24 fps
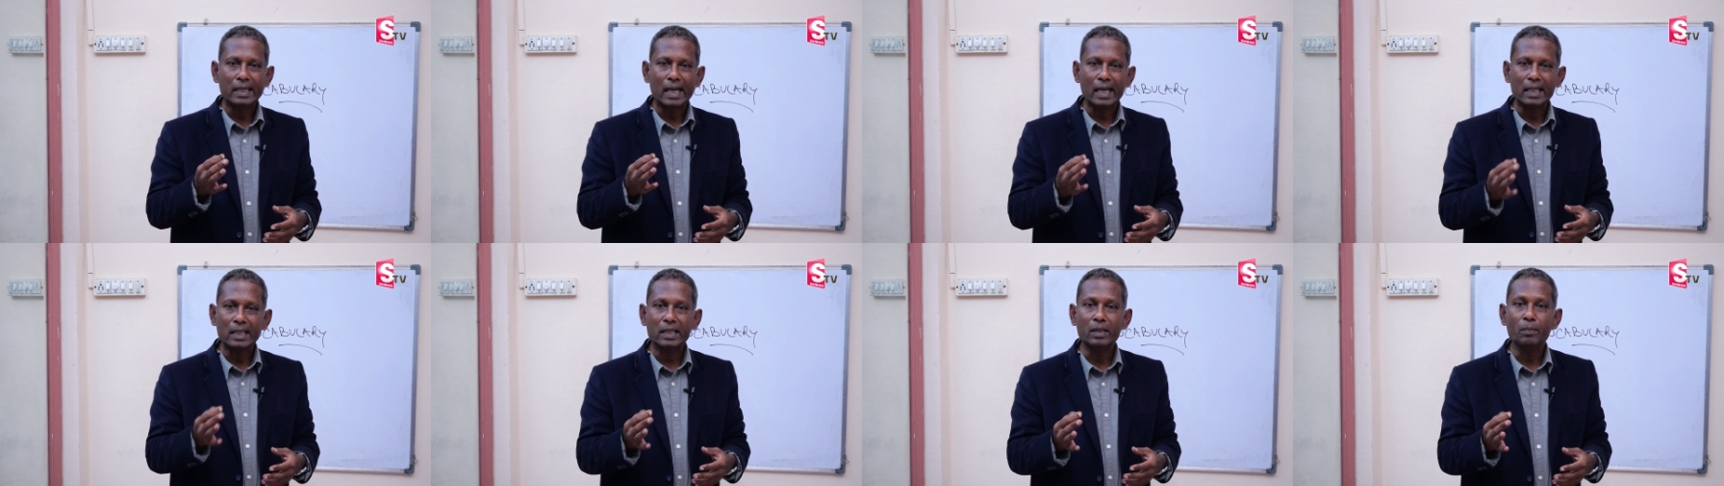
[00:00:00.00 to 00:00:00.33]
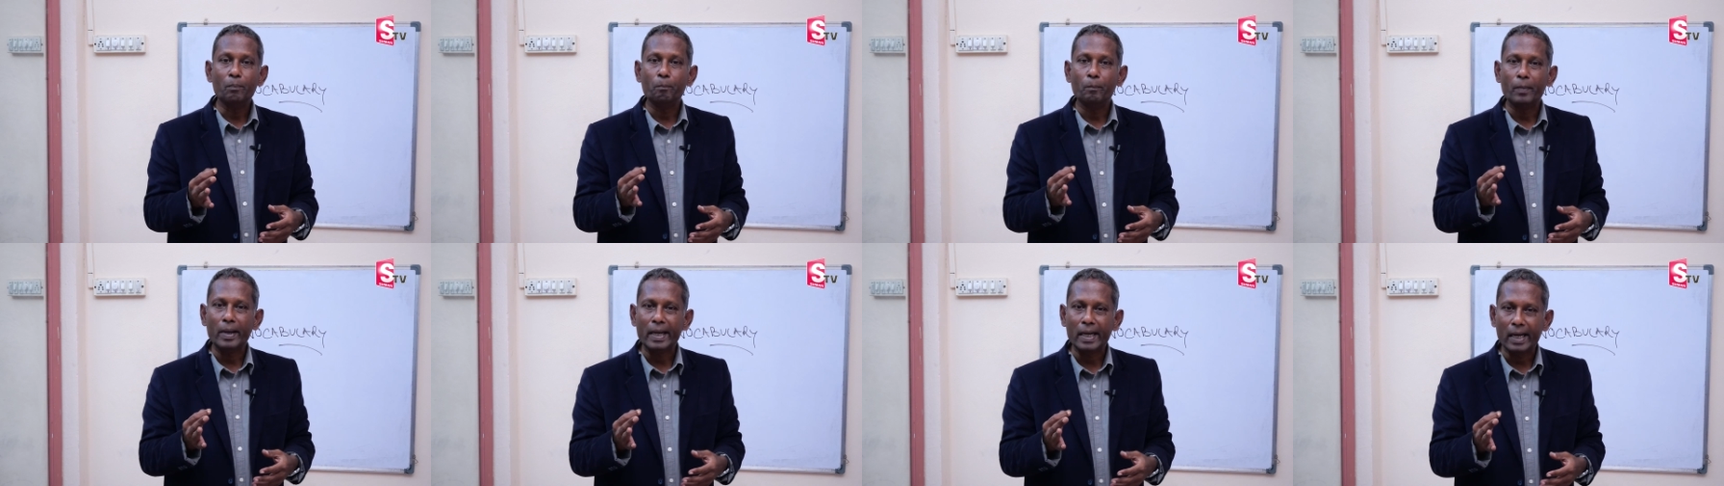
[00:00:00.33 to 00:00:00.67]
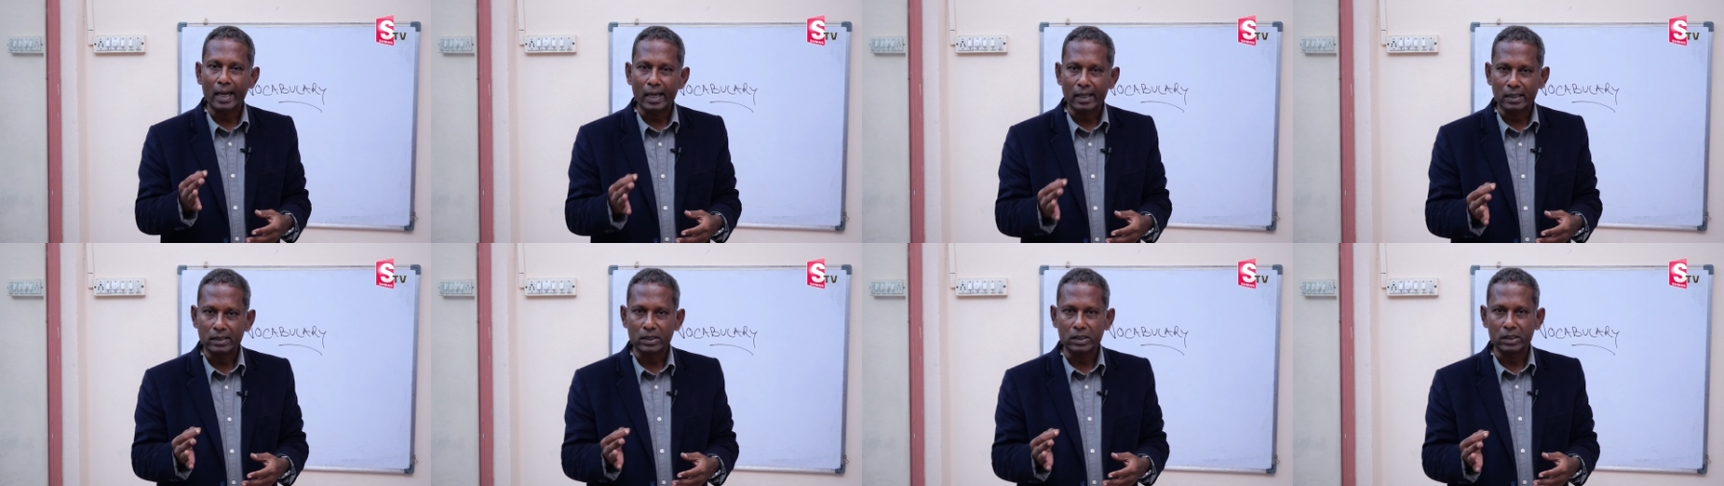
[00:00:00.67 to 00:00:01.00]
get the
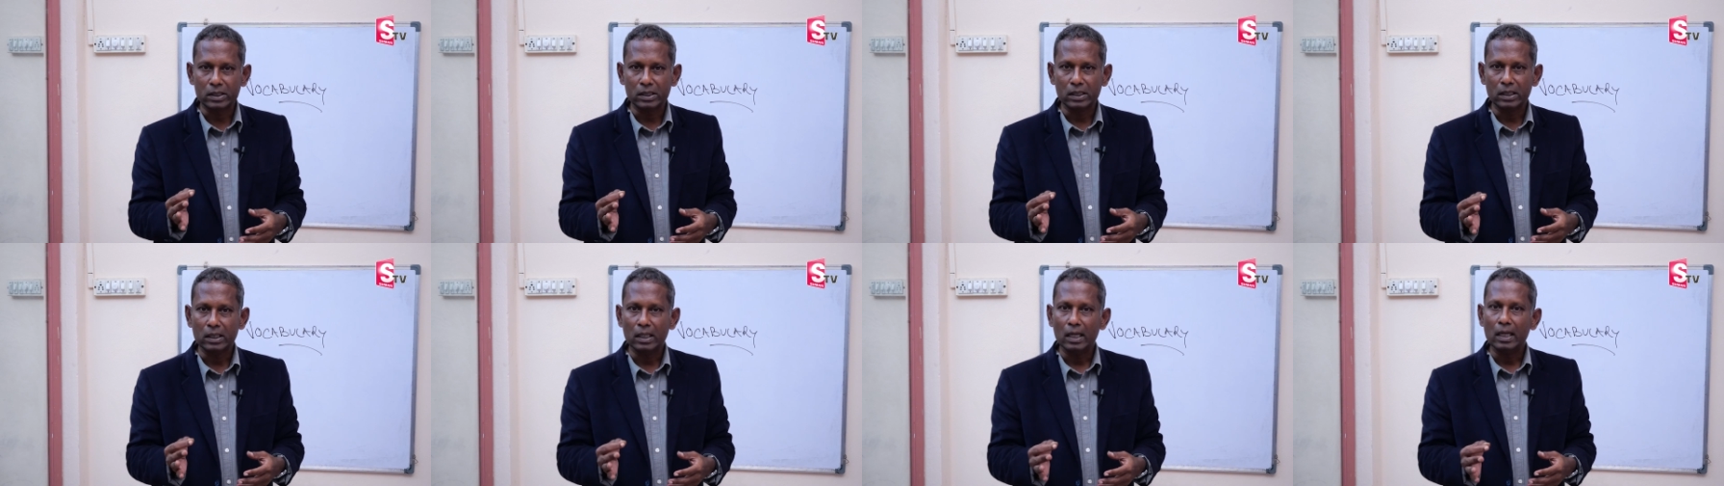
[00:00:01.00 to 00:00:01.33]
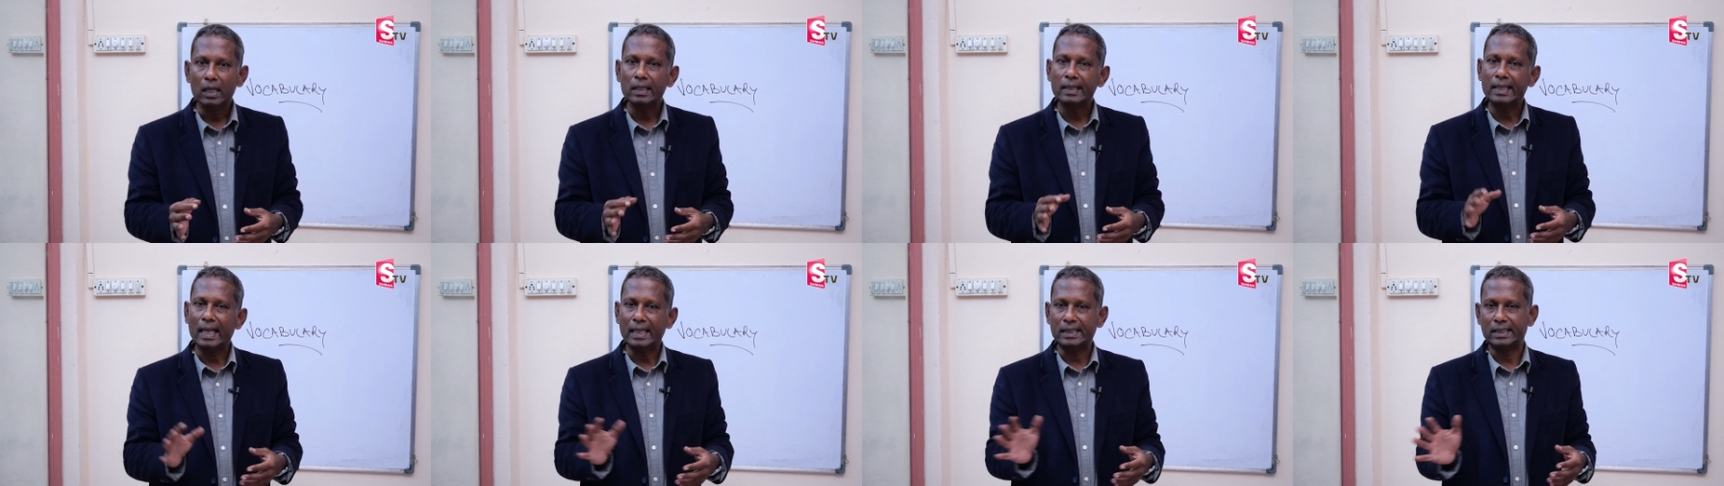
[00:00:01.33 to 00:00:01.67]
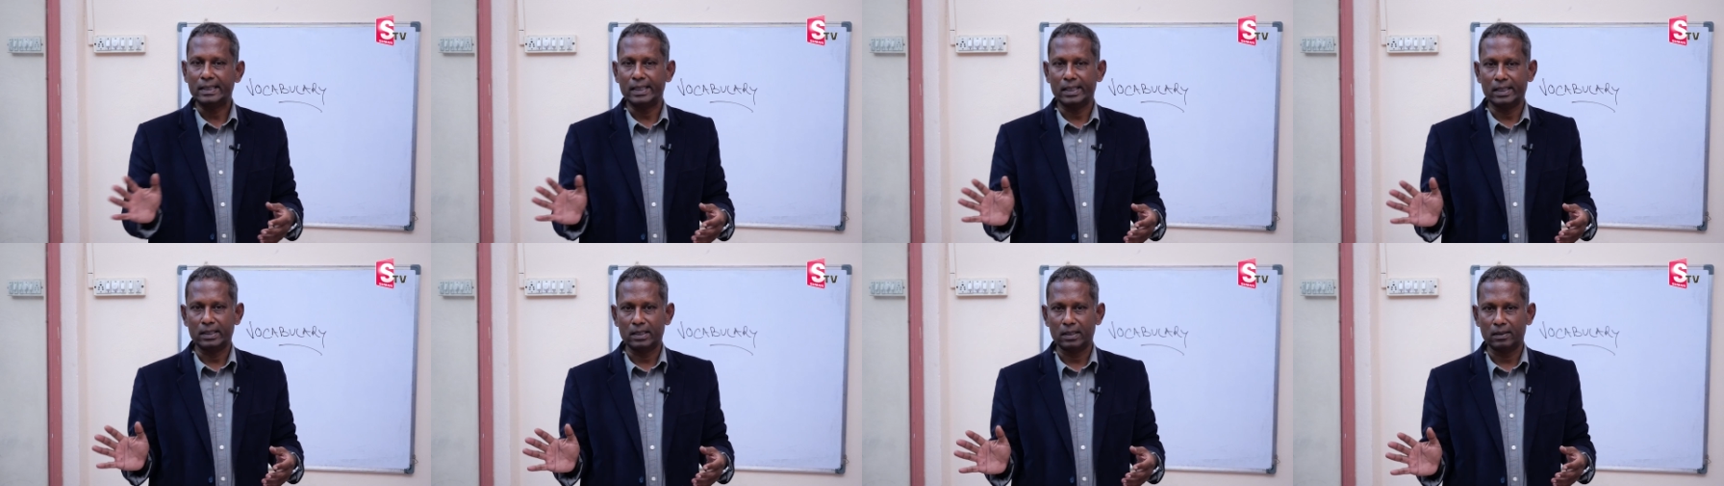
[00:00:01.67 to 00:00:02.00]
meanings.
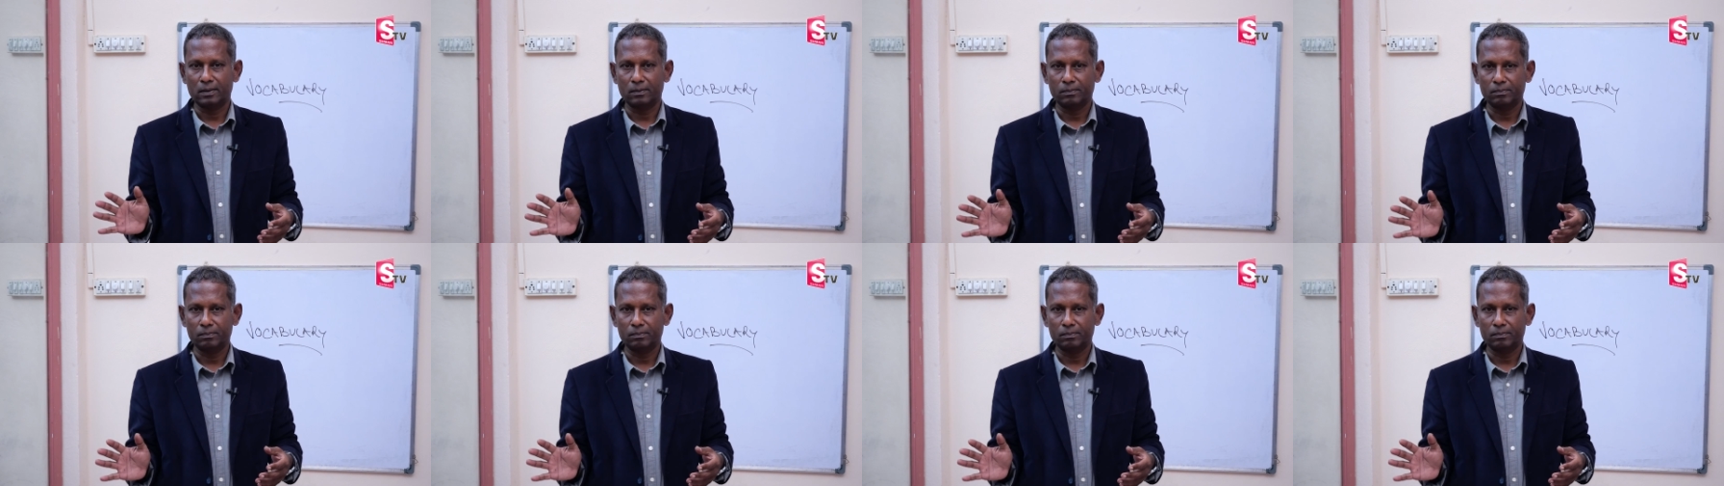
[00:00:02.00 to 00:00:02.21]
That's it.